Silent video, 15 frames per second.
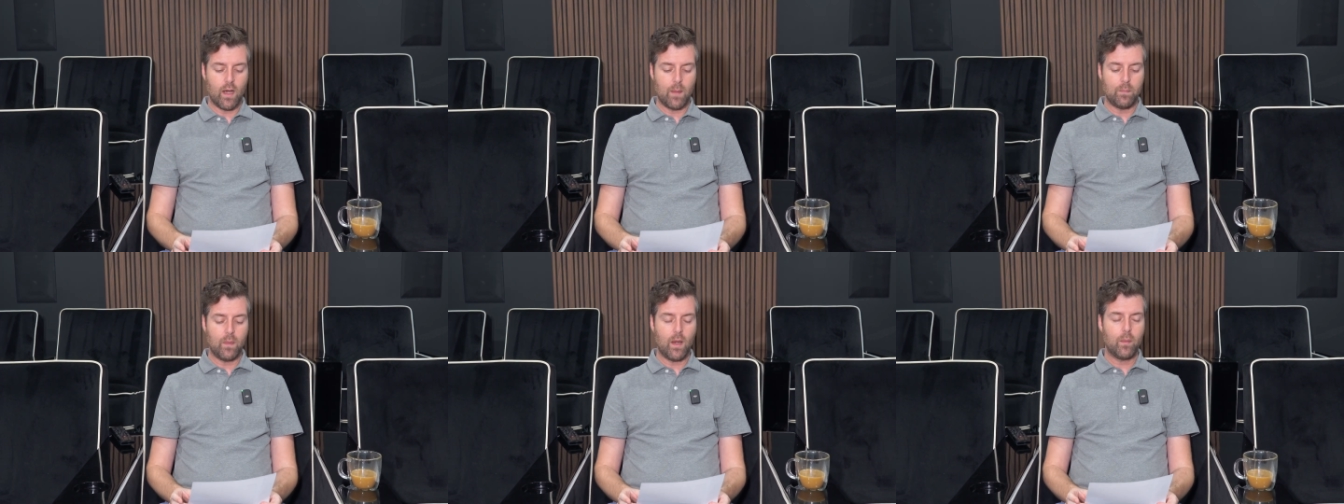
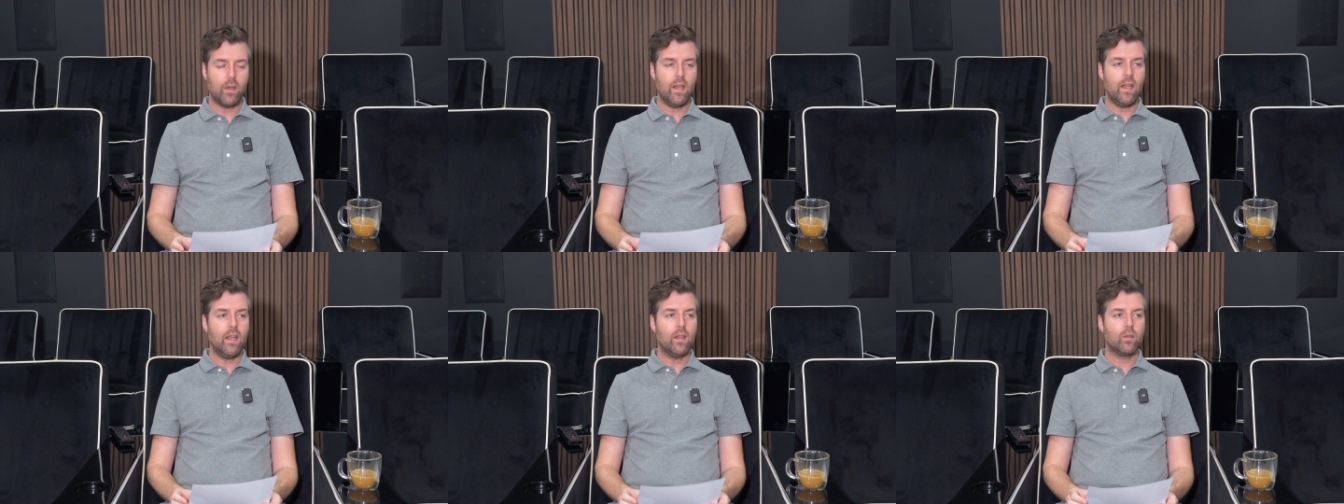I'm, I'm
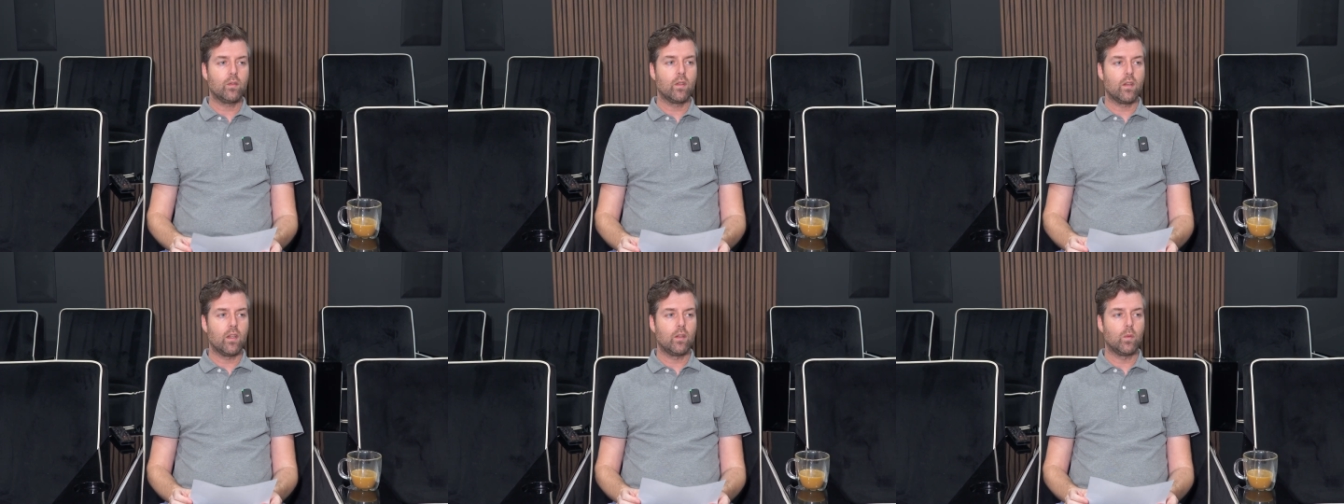going to
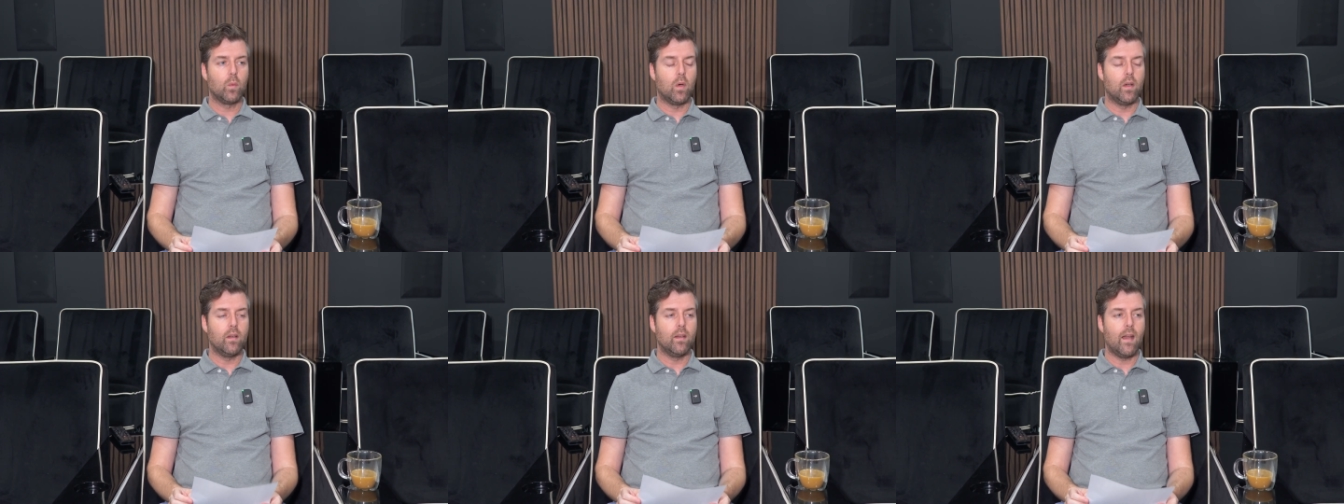answer this
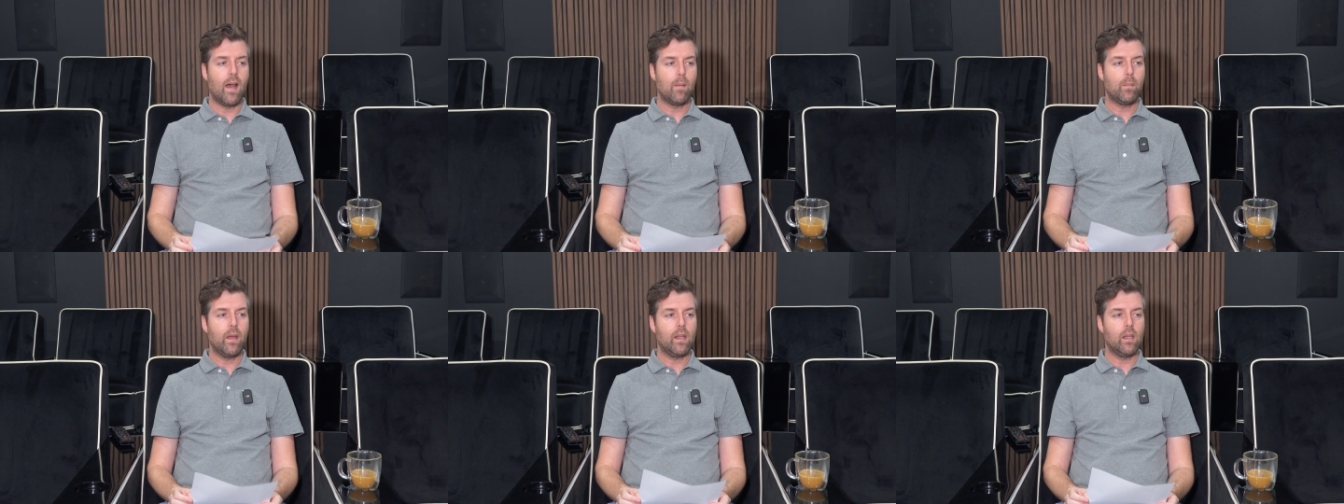one
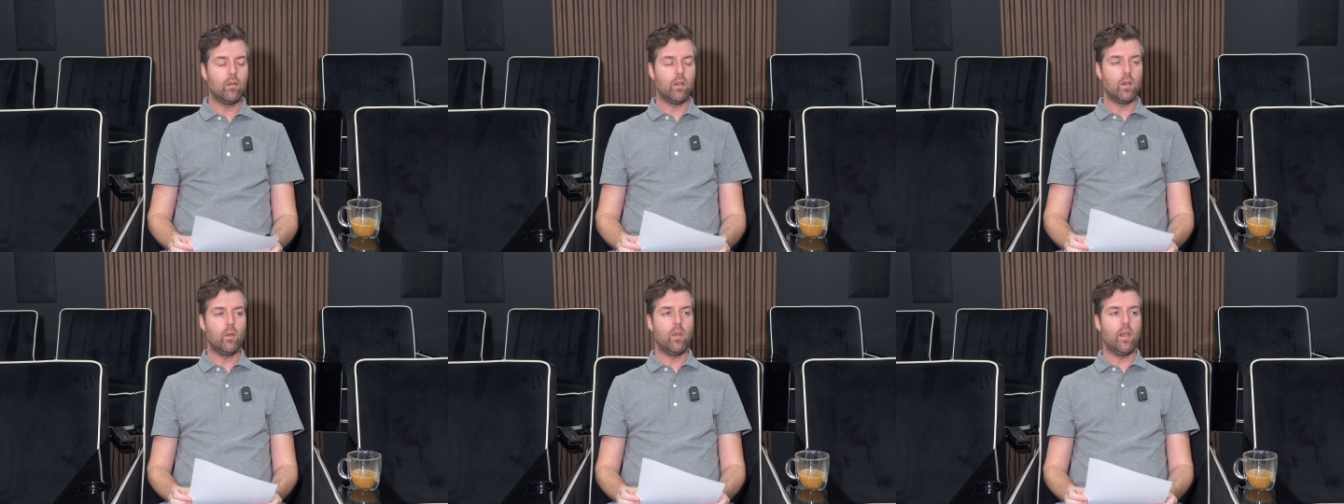not by
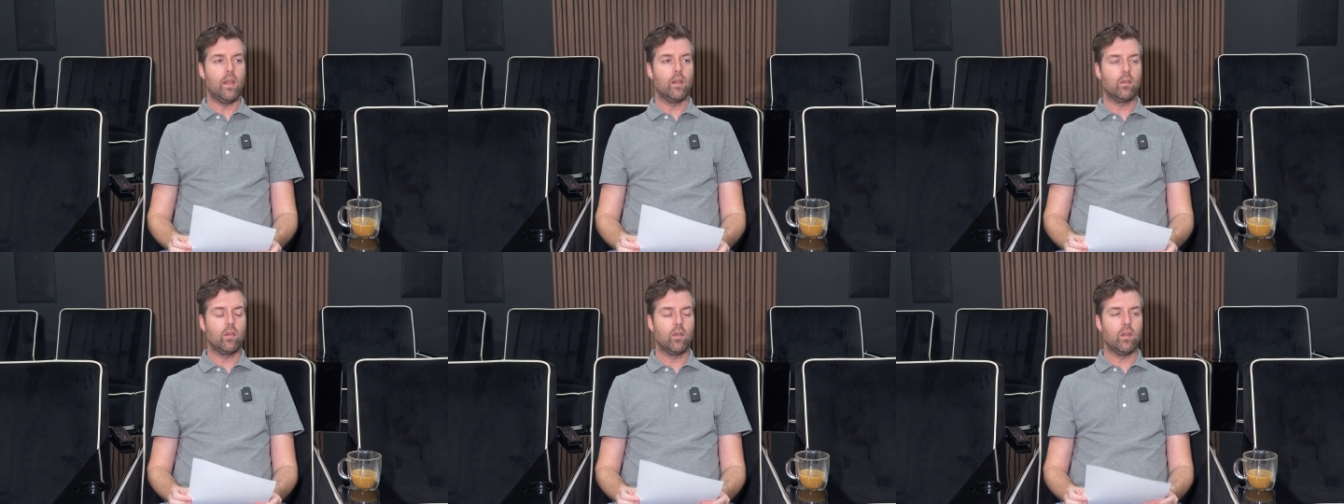giving you the
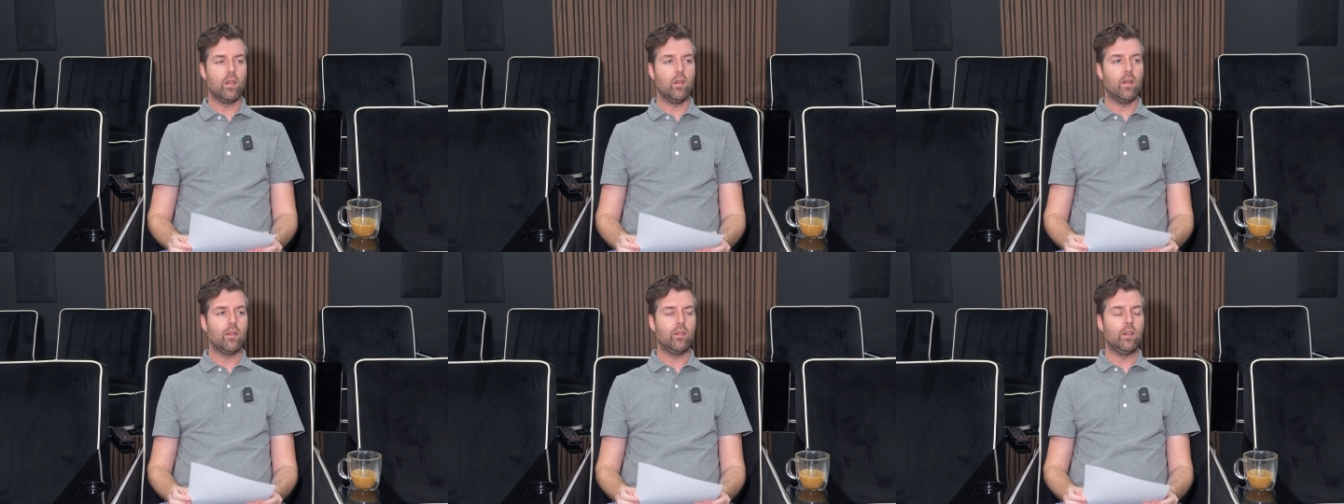answer that
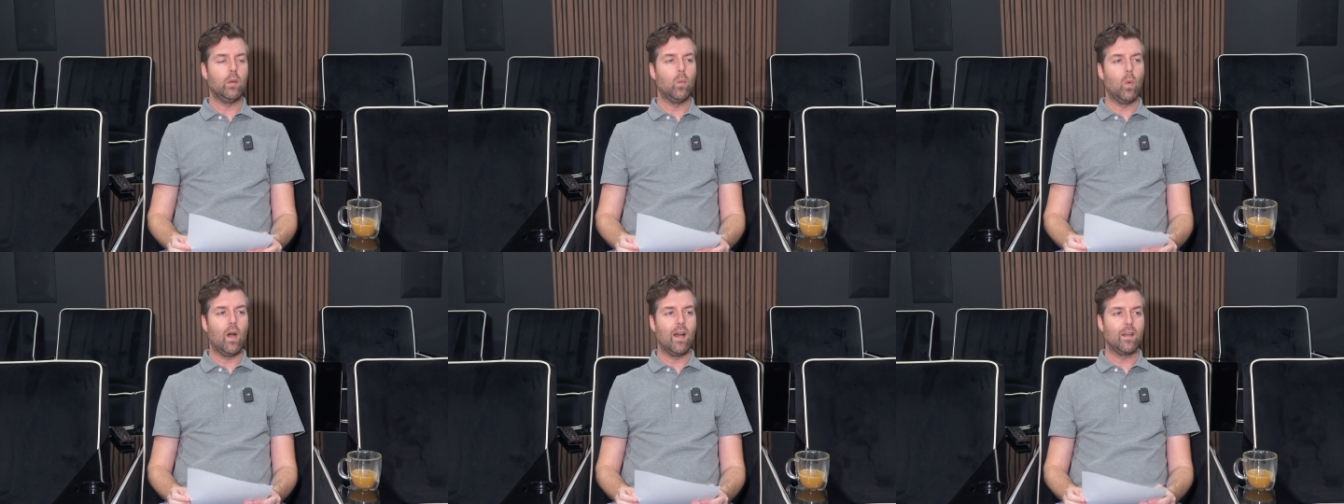you necessarily
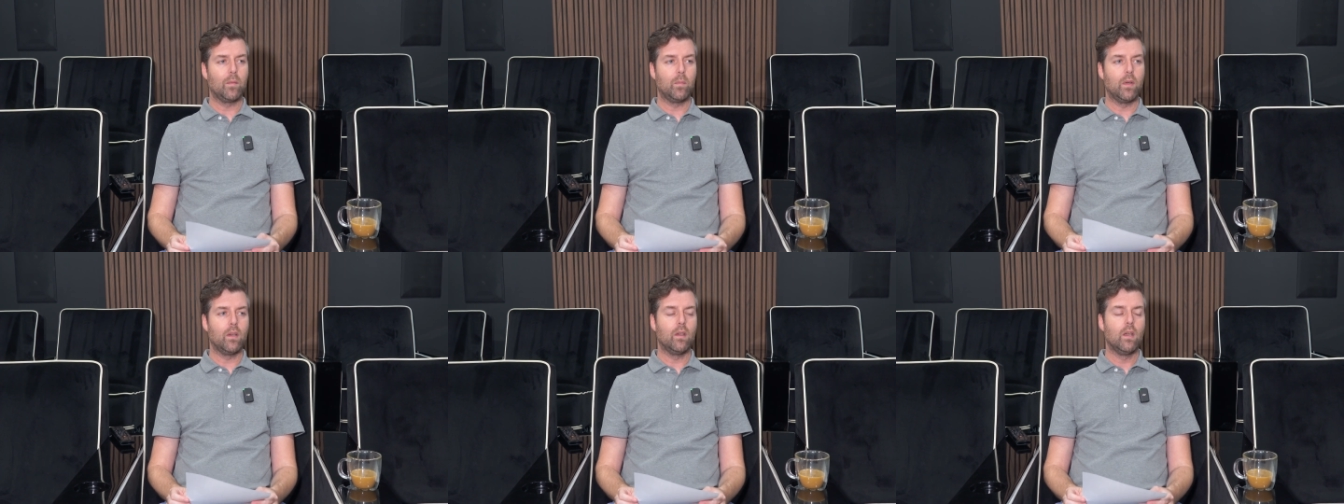want,
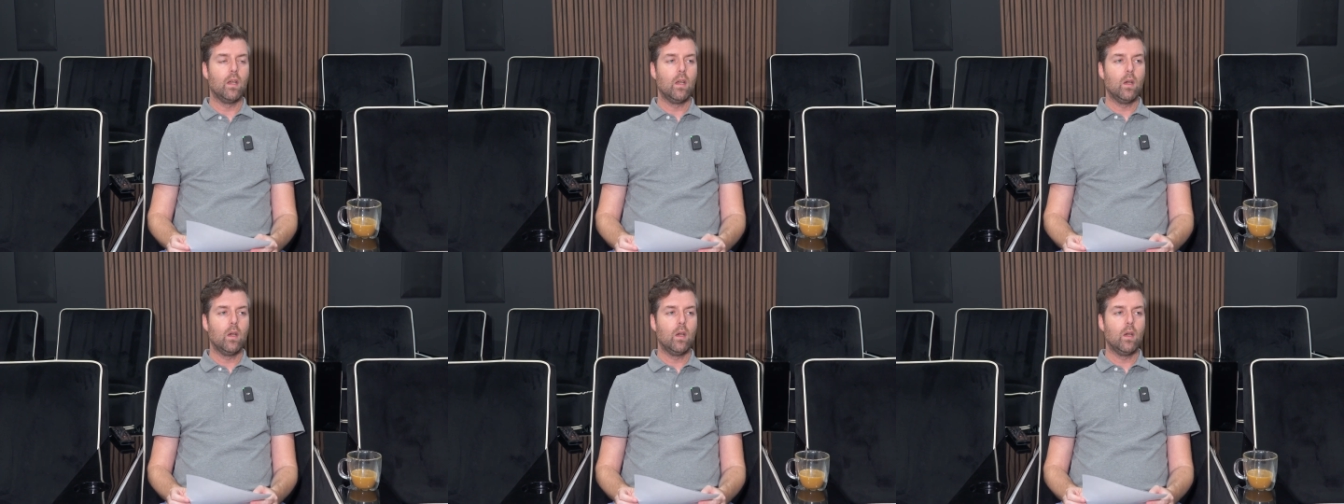but